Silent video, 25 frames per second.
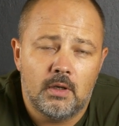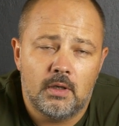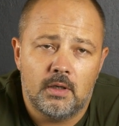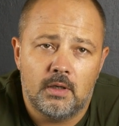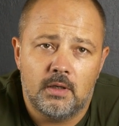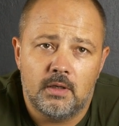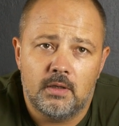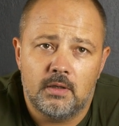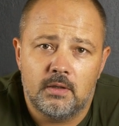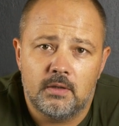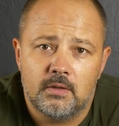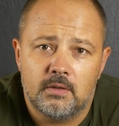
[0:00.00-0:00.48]

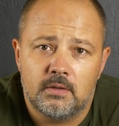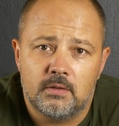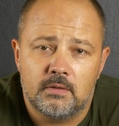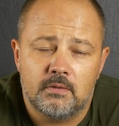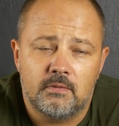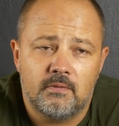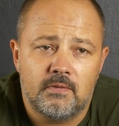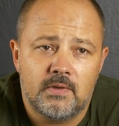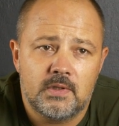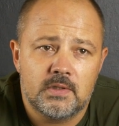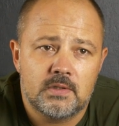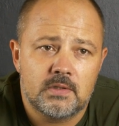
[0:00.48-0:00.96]

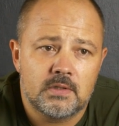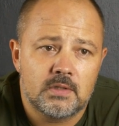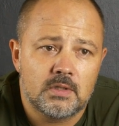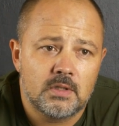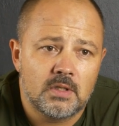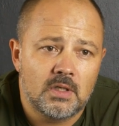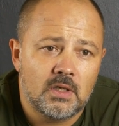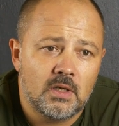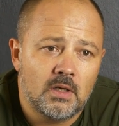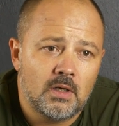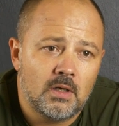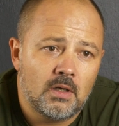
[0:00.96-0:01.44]
and
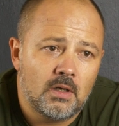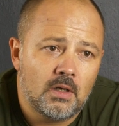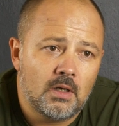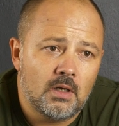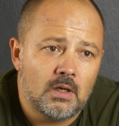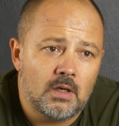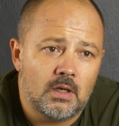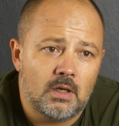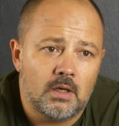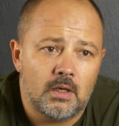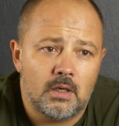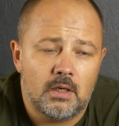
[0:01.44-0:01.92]
with
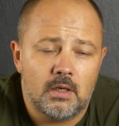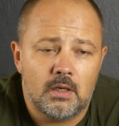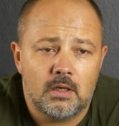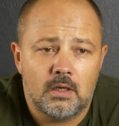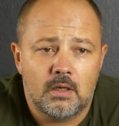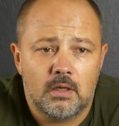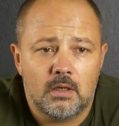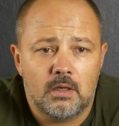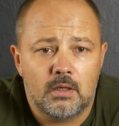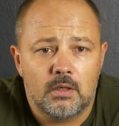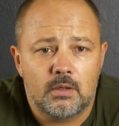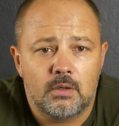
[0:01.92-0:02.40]

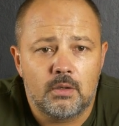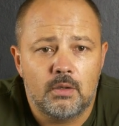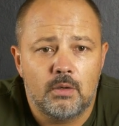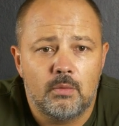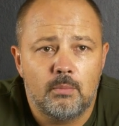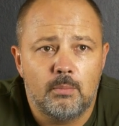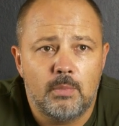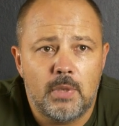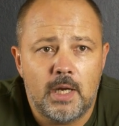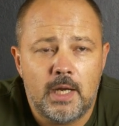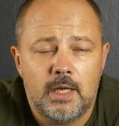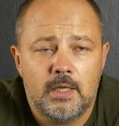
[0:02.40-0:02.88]

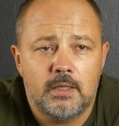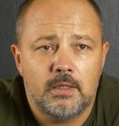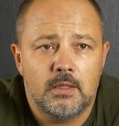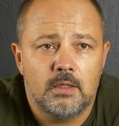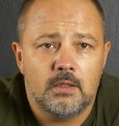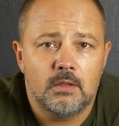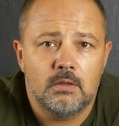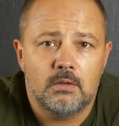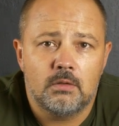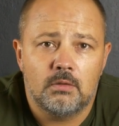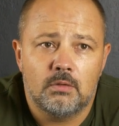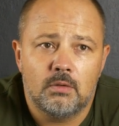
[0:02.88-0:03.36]

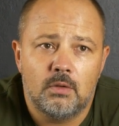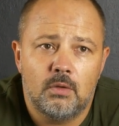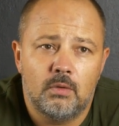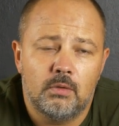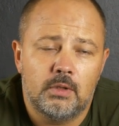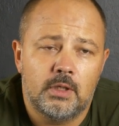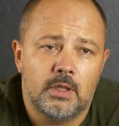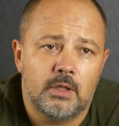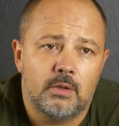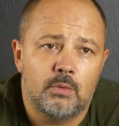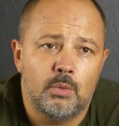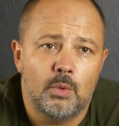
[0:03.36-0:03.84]
combining,
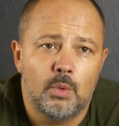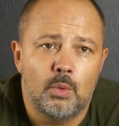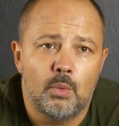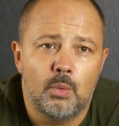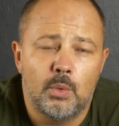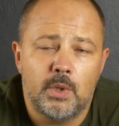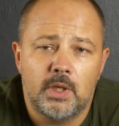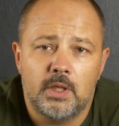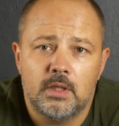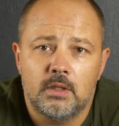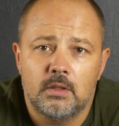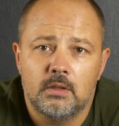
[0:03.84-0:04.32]
like a
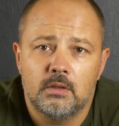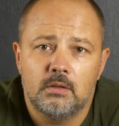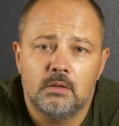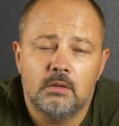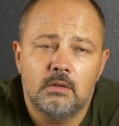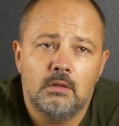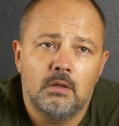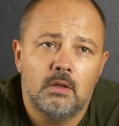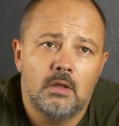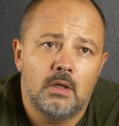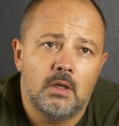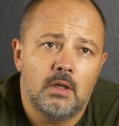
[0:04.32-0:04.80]

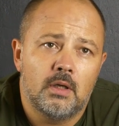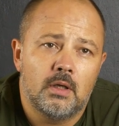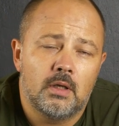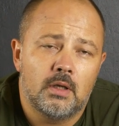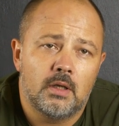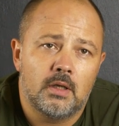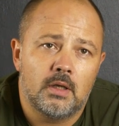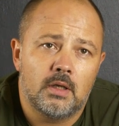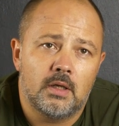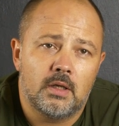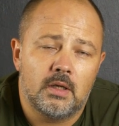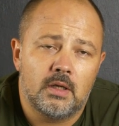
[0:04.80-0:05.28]
wheel
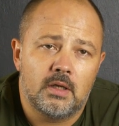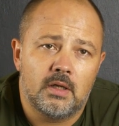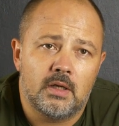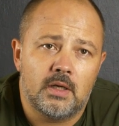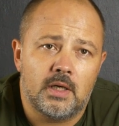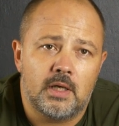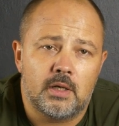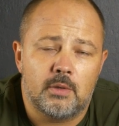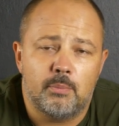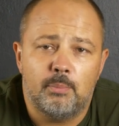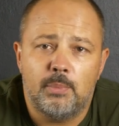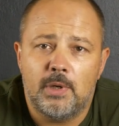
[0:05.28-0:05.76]

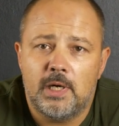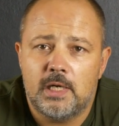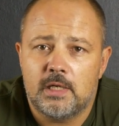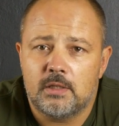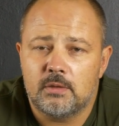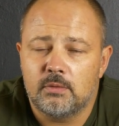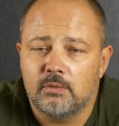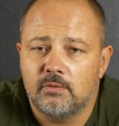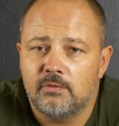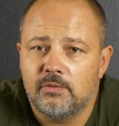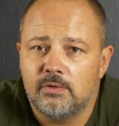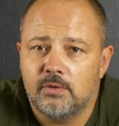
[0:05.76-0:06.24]
are
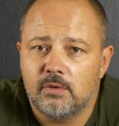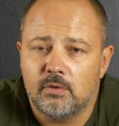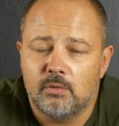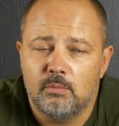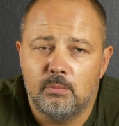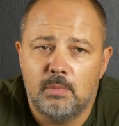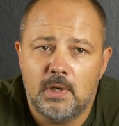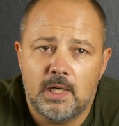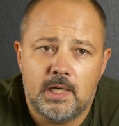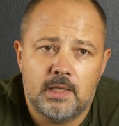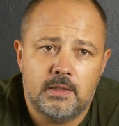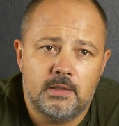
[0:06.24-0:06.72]
part of your
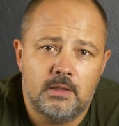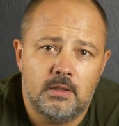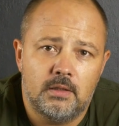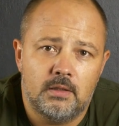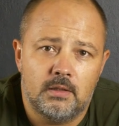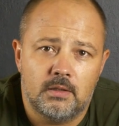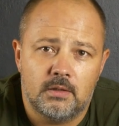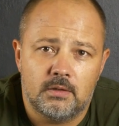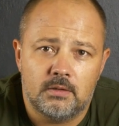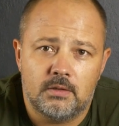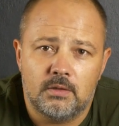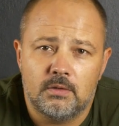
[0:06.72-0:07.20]

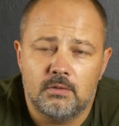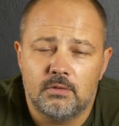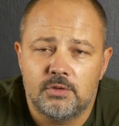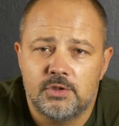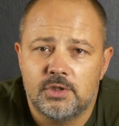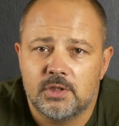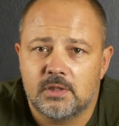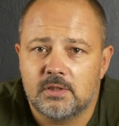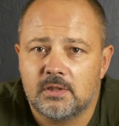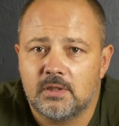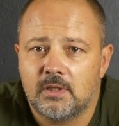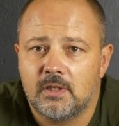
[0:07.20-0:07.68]
body, and you
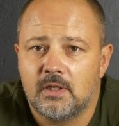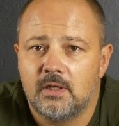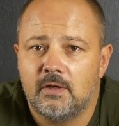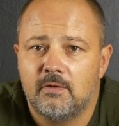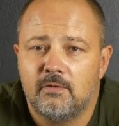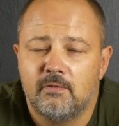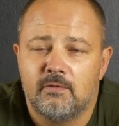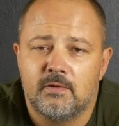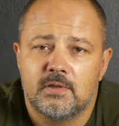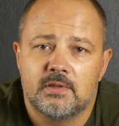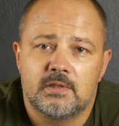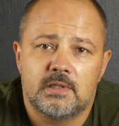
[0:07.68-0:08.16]
just
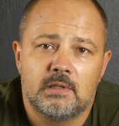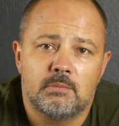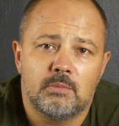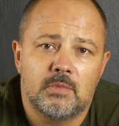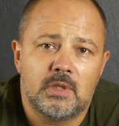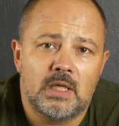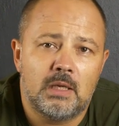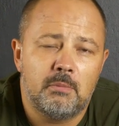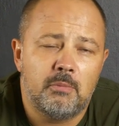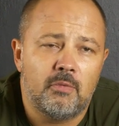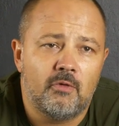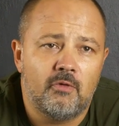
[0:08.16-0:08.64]
have some
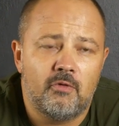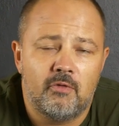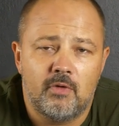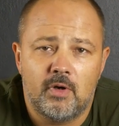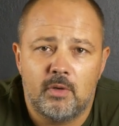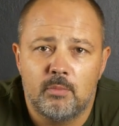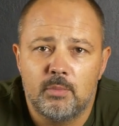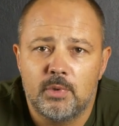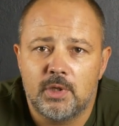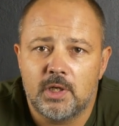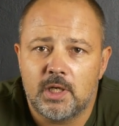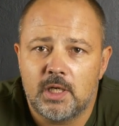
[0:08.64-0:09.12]
type of
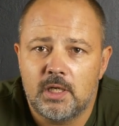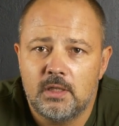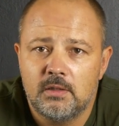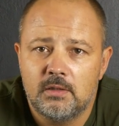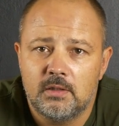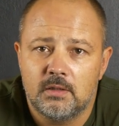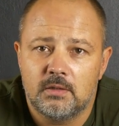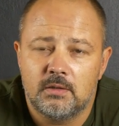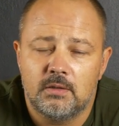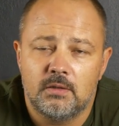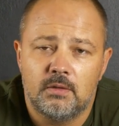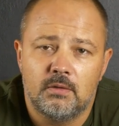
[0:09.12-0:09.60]

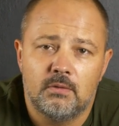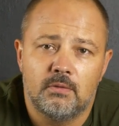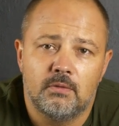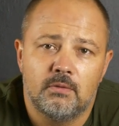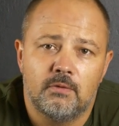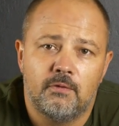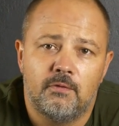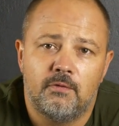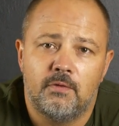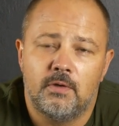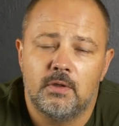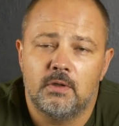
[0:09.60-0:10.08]
upgrade and
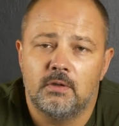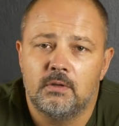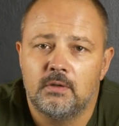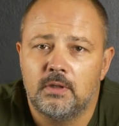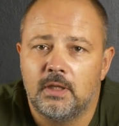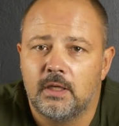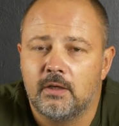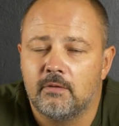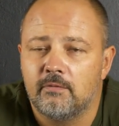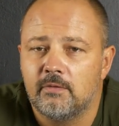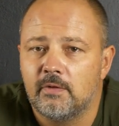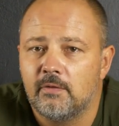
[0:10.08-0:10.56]
you feel
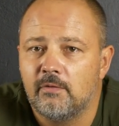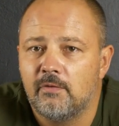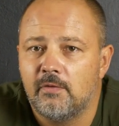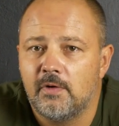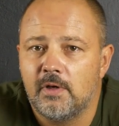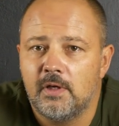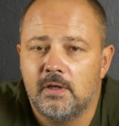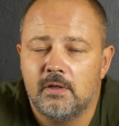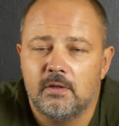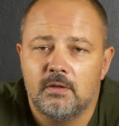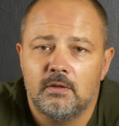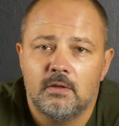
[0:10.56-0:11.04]
like we're
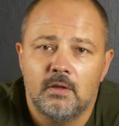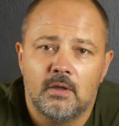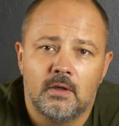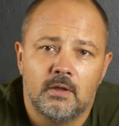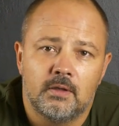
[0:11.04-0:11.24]
free,